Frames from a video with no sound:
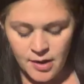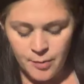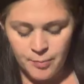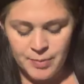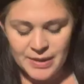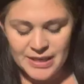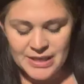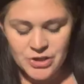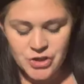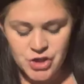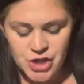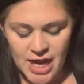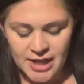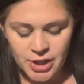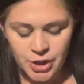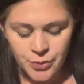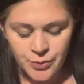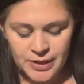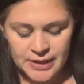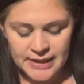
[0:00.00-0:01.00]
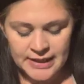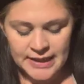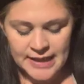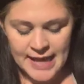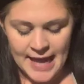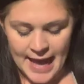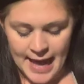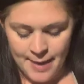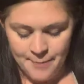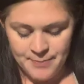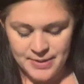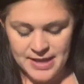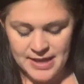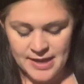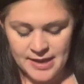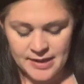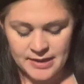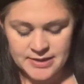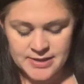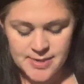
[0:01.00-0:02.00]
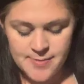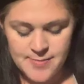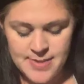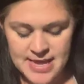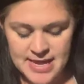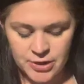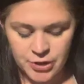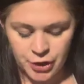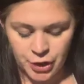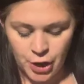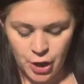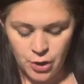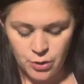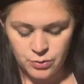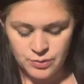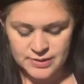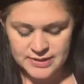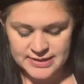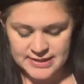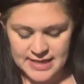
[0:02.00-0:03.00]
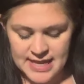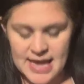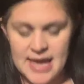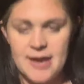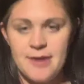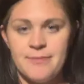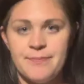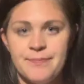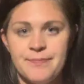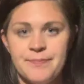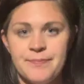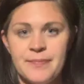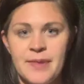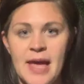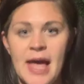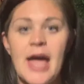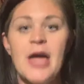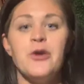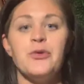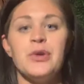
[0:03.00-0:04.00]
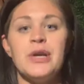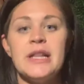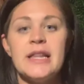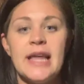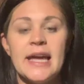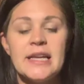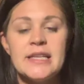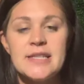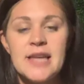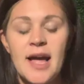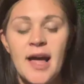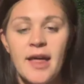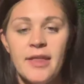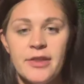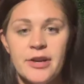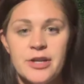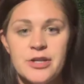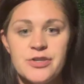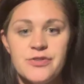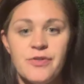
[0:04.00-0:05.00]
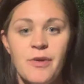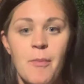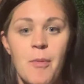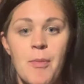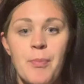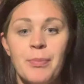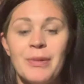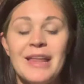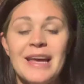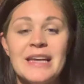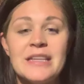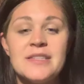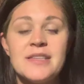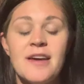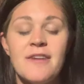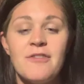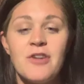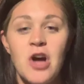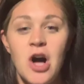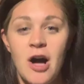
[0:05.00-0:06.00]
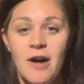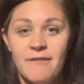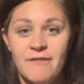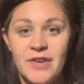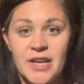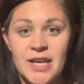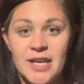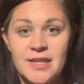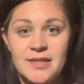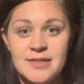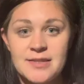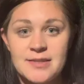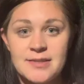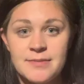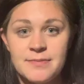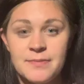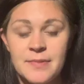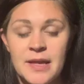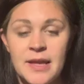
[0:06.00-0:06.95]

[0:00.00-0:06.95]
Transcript: Be genuinely happy to be in your own skin and relate to others from a place of confidence.